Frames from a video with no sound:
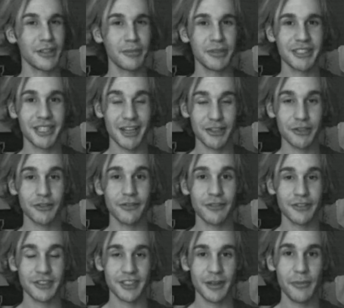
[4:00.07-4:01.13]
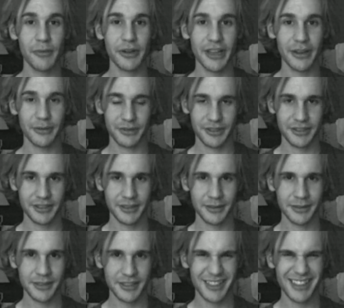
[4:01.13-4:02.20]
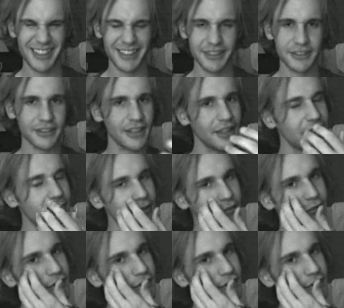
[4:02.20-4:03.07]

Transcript: the potential for someone else to see it and